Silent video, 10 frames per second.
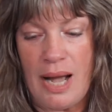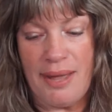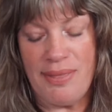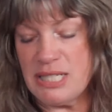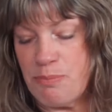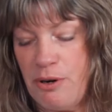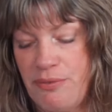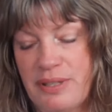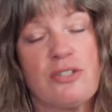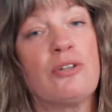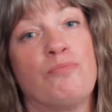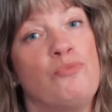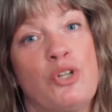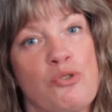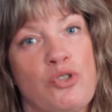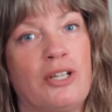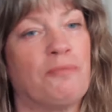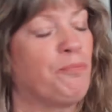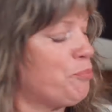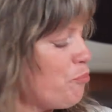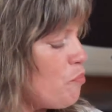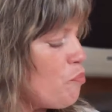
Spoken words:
I think it's perfect. No salt.